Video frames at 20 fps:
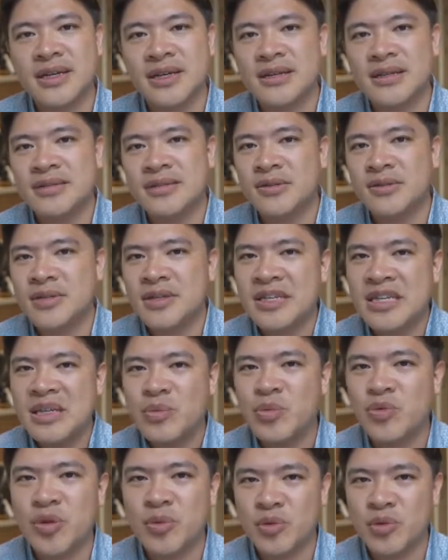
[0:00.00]
is to
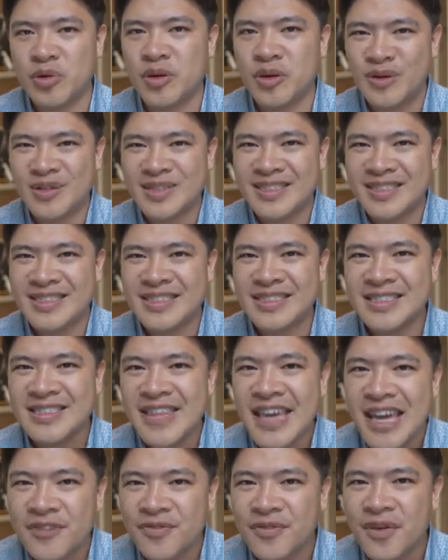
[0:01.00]
keep cryptocurrency
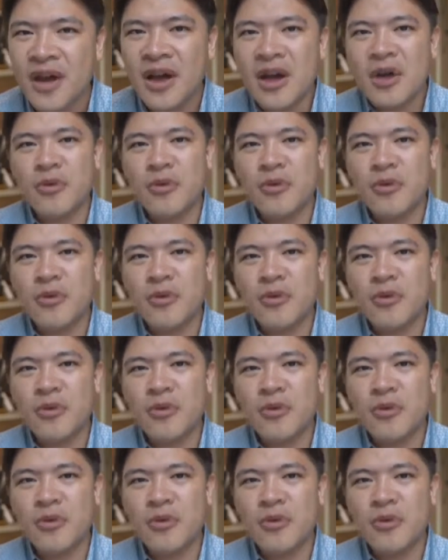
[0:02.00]
safe.